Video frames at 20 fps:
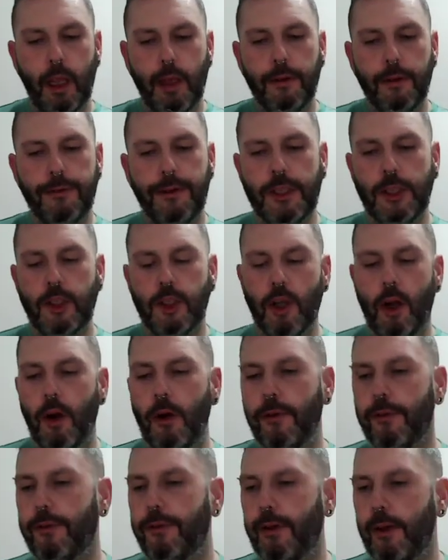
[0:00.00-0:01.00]
Finished
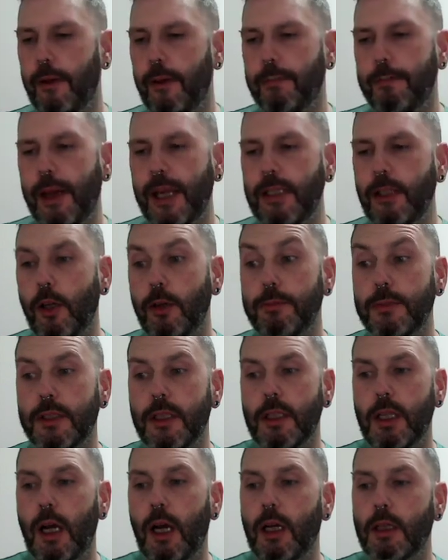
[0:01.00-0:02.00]
off Better Homes
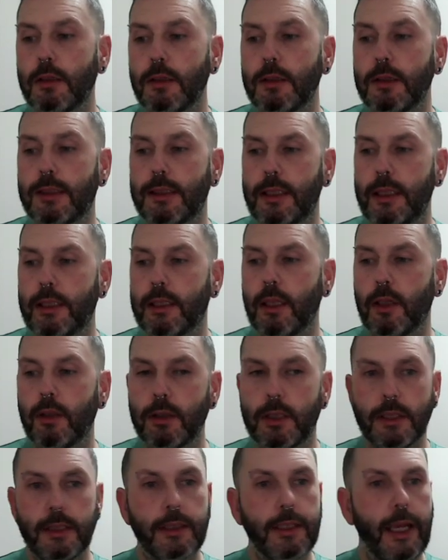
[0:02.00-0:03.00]
and Gardens Sea
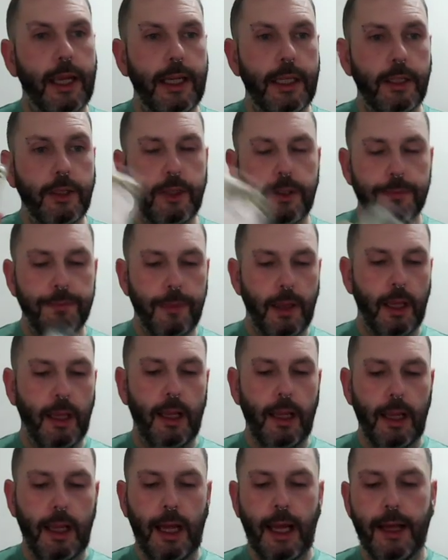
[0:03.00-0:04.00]
Salt and Sage,
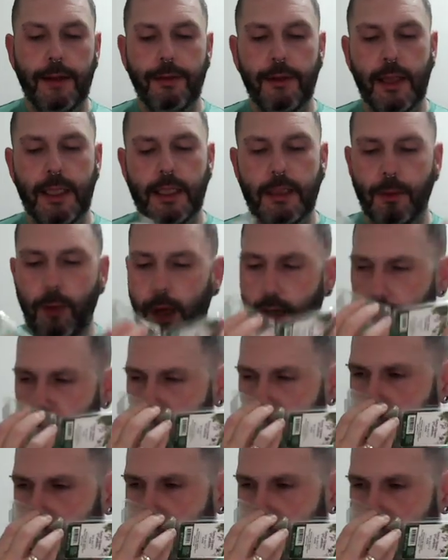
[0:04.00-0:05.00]
and this
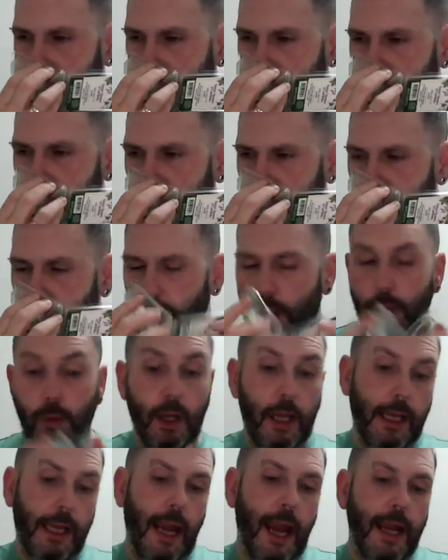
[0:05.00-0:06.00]
one
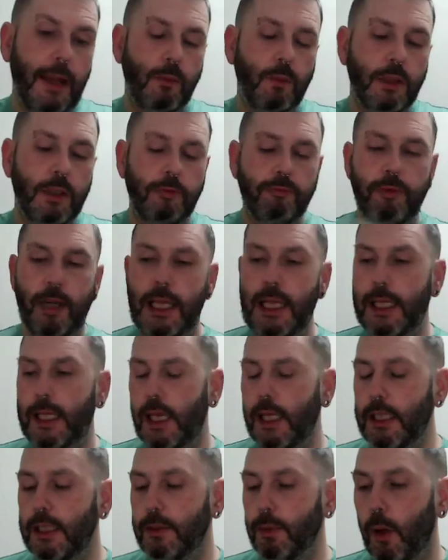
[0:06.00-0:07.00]
again was a really
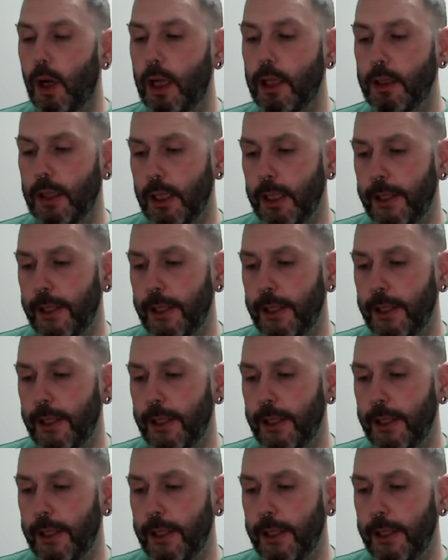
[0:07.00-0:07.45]
nice one.